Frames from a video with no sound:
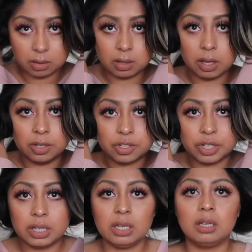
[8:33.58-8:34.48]
color
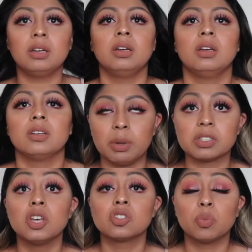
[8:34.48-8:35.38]
treated. Anyways,
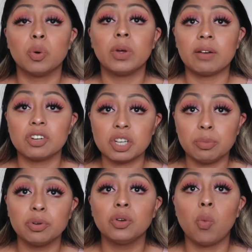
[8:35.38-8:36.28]
so put whatever
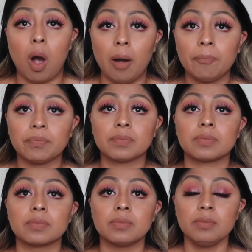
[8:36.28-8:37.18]
shampoo you want
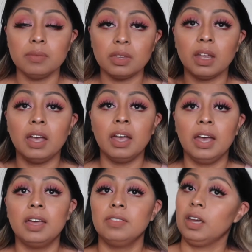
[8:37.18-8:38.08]

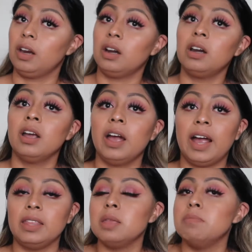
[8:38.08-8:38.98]
in there
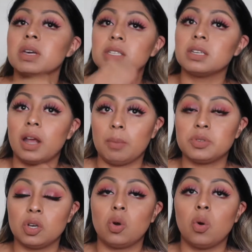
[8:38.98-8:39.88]
and then mix it up.
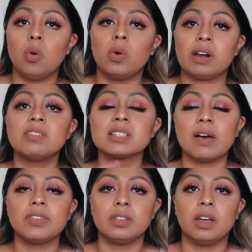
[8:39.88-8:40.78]
So whatever's
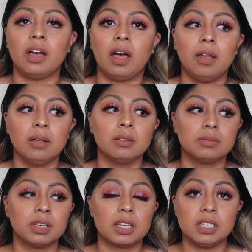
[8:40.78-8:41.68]
left in the
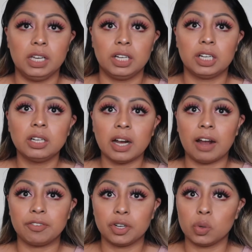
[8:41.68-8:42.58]
container
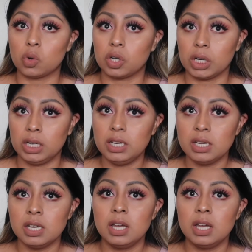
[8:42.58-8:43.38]
after you're done